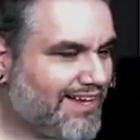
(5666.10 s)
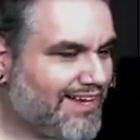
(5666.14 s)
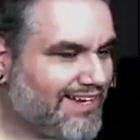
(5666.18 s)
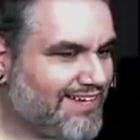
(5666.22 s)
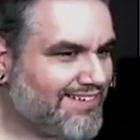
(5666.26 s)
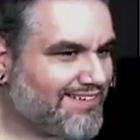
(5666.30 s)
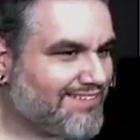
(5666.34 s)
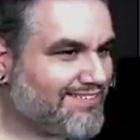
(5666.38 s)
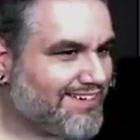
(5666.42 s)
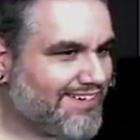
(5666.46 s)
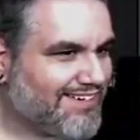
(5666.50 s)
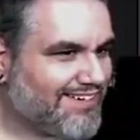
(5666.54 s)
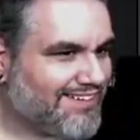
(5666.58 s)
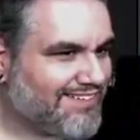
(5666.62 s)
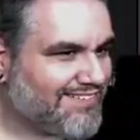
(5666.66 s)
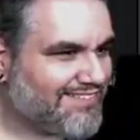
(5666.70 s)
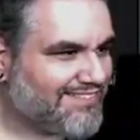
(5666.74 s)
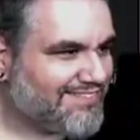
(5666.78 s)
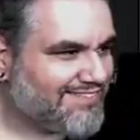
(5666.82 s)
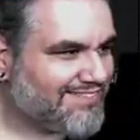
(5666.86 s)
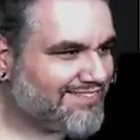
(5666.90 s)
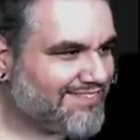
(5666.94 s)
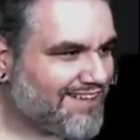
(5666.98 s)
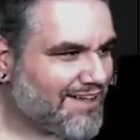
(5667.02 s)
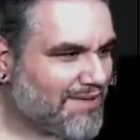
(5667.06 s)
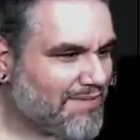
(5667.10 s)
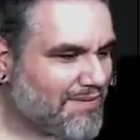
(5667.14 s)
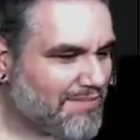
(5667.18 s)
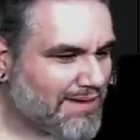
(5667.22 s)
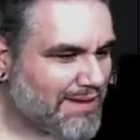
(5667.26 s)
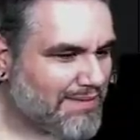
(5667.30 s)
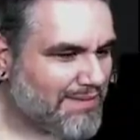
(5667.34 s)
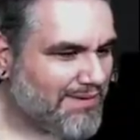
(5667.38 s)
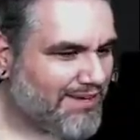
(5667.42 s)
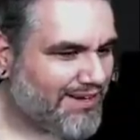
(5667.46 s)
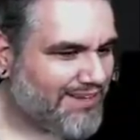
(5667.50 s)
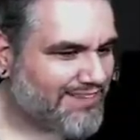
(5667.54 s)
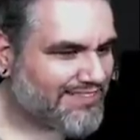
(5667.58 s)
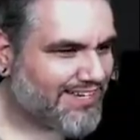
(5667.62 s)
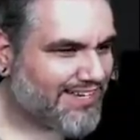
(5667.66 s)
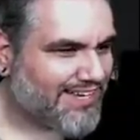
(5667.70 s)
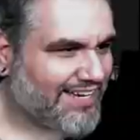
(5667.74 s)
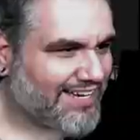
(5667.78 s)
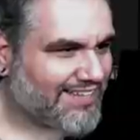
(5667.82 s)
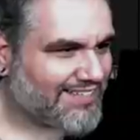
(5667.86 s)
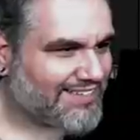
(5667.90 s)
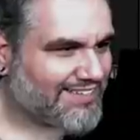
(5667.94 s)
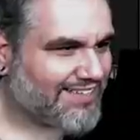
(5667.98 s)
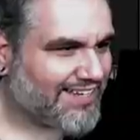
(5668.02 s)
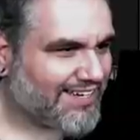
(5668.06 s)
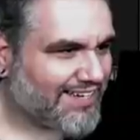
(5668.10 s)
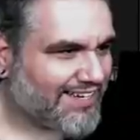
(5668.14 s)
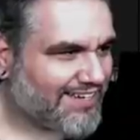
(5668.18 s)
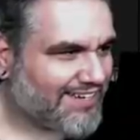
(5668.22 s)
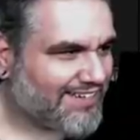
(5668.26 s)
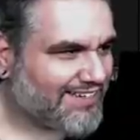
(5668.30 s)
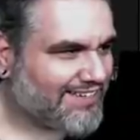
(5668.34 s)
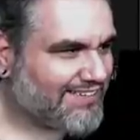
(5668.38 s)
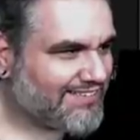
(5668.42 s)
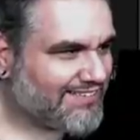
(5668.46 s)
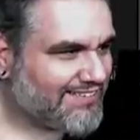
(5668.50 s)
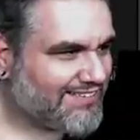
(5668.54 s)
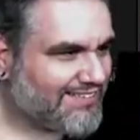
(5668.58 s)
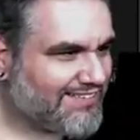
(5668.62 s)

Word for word: I don't know. I mean, maybe because I guess, like...